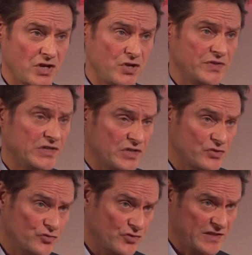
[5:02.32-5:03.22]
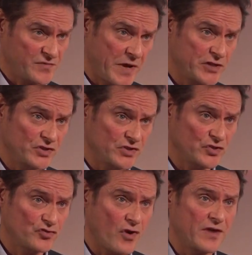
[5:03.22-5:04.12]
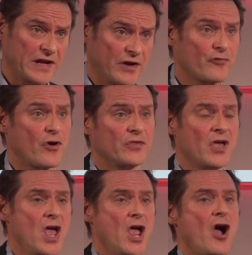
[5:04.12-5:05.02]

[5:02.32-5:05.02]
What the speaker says: that are using digital transformation to drive down growth